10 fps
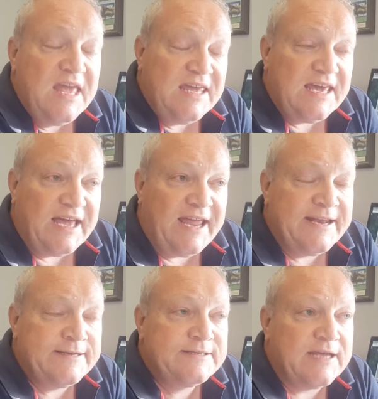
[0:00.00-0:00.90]
Yeah,
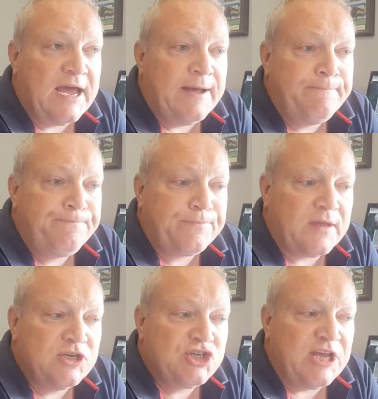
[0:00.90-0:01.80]
and
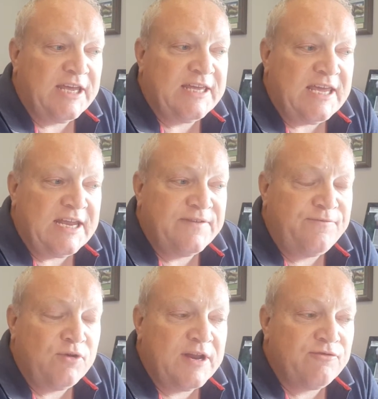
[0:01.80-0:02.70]
again,
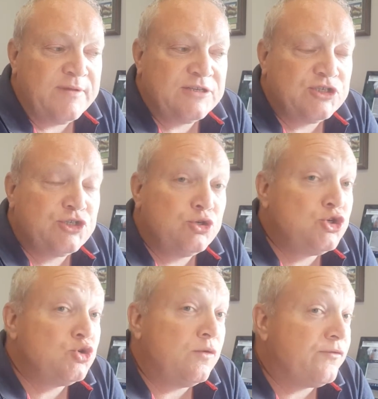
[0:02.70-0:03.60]
1,400 metres is too
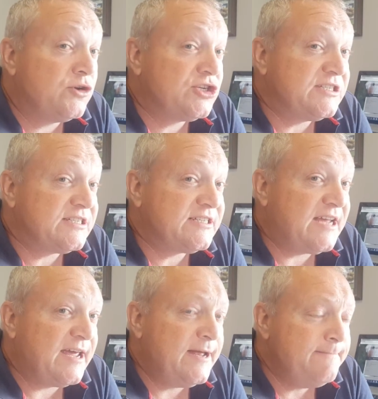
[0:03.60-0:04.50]
short for her. She's a
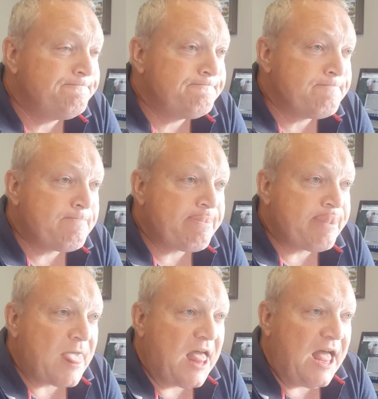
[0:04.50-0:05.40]
stayer,
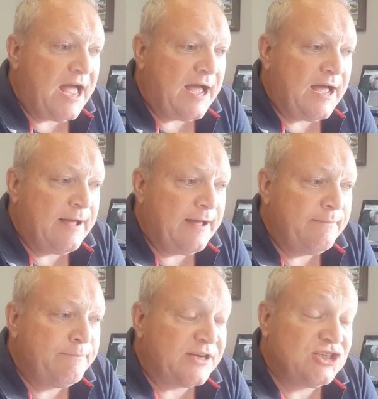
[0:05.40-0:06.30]

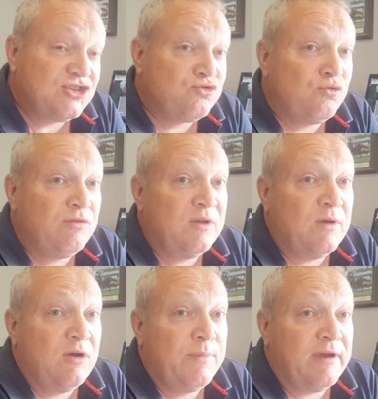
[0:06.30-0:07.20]
but she's drawn really
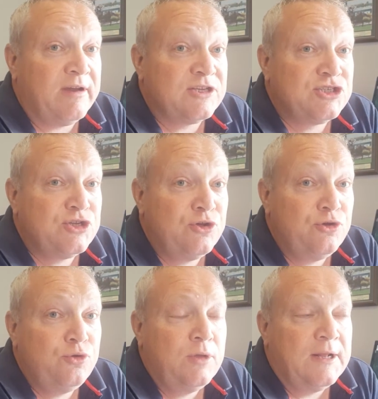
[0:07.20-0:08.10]
well, barrier
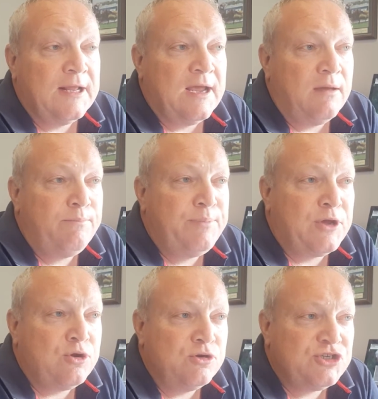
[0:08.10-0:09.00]
2.
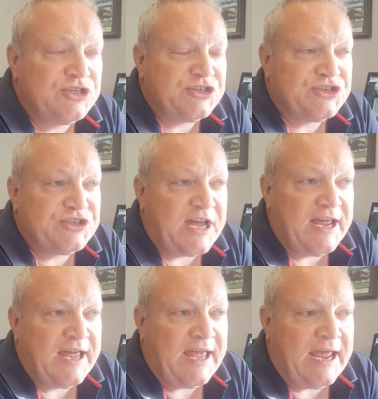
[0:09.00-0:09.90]
Because
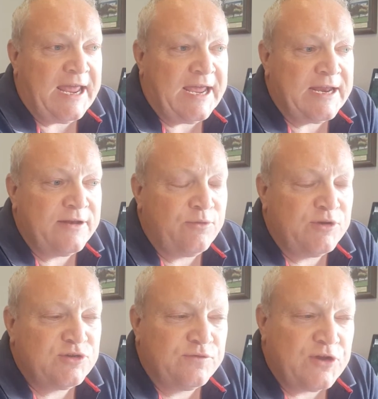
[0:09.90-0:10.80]
stayer and we
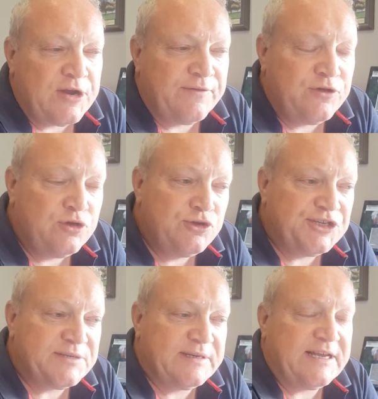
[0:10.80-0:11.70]
sort of don't have huge
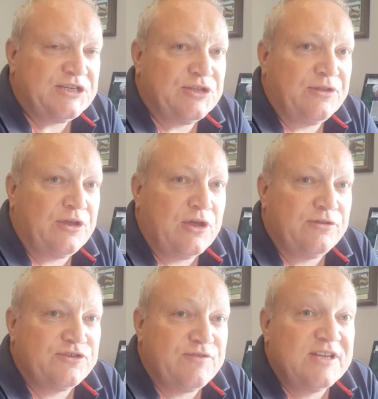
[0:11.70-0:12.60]
expectations of going
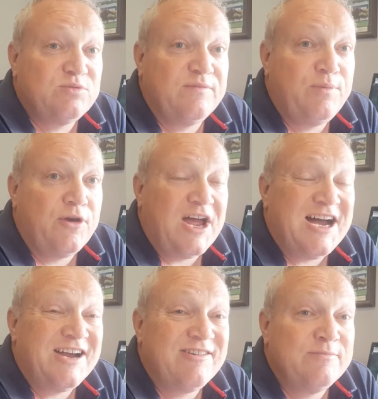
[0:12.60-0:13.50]
to this race, we've put
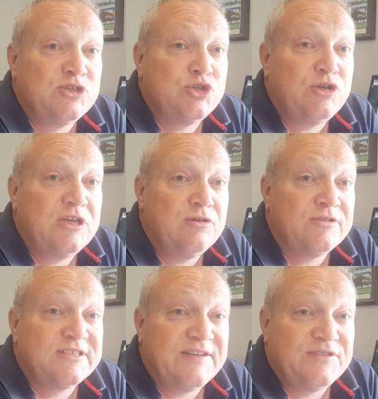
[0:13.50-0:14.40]
Hari Mizuki
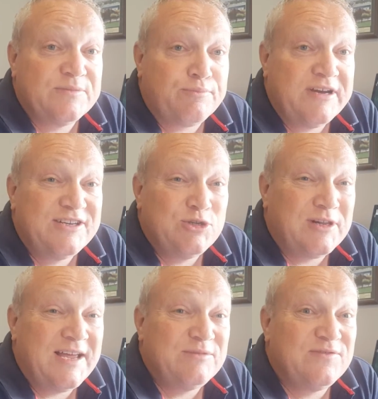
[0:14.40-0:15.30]
on, Stephen's apprentice, who
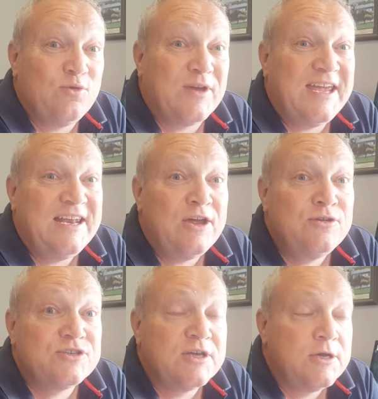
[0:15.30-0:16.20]
claims 4
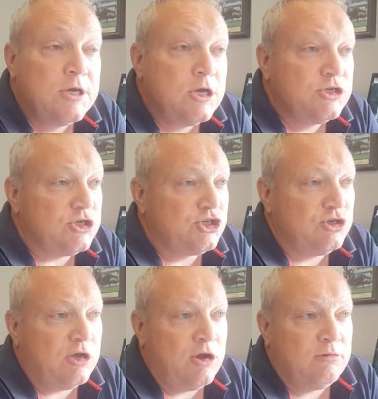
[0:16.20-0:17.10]
kilos. So
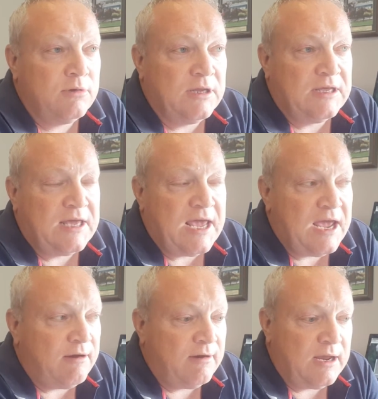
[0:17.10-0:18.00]
she'll only
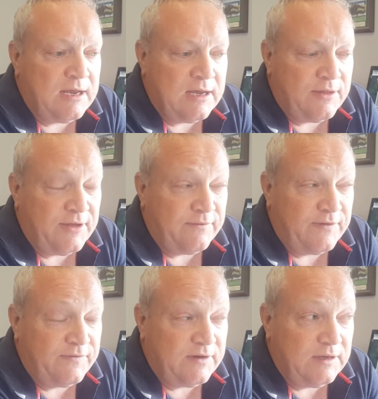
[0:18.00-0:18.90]
carry, I think,
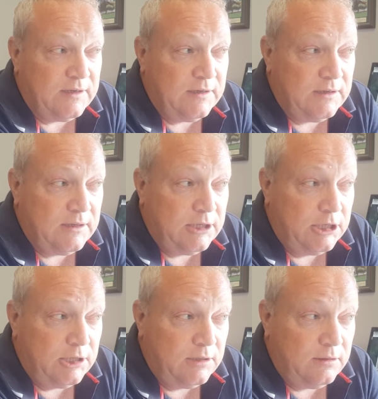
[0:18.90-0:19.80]

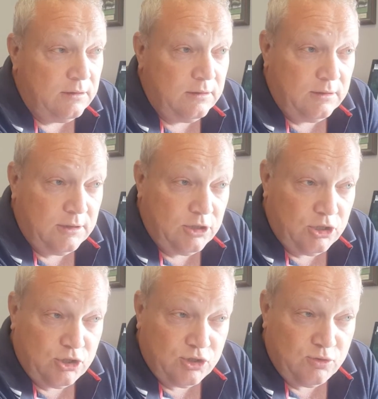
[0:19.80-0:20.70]

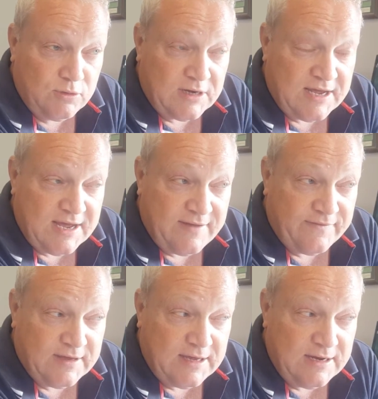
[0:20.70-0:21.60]
52.5
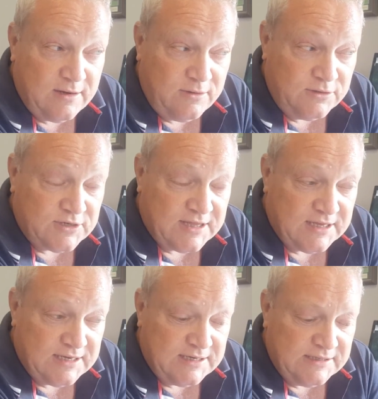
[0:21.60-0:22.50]
kilos, I
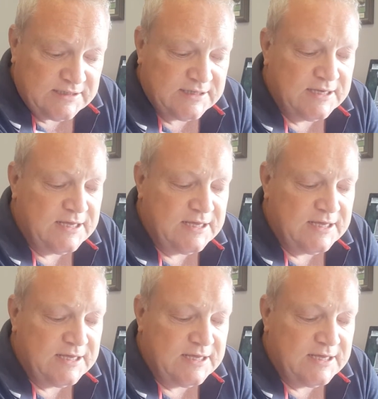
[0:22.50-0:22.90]
think it is.